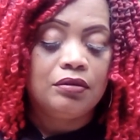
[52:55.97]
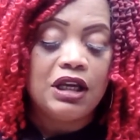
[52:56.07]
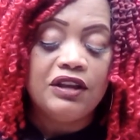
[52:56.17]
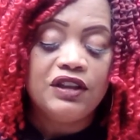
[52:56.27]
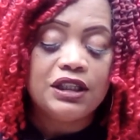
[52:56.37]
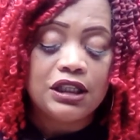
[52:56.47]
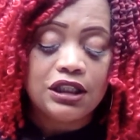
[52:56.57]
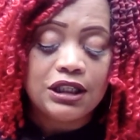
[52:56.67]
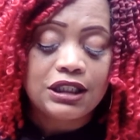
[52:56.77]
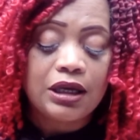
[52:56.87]
And, this, and
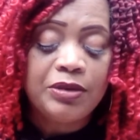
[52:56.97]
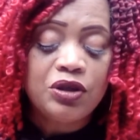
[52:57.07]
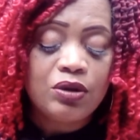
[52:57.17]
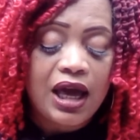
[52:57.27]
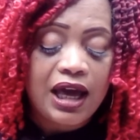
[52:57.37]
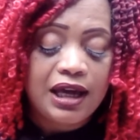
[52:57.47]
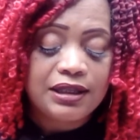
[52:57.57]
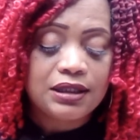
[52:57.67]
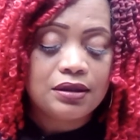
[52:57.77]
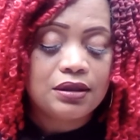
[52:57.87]
then some of you guys,
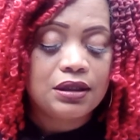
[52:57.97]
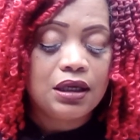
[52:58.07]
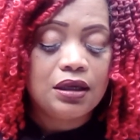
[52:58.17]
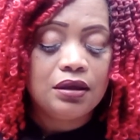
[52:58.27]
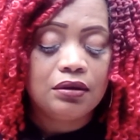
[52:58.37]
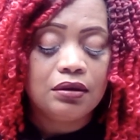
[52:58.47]
see?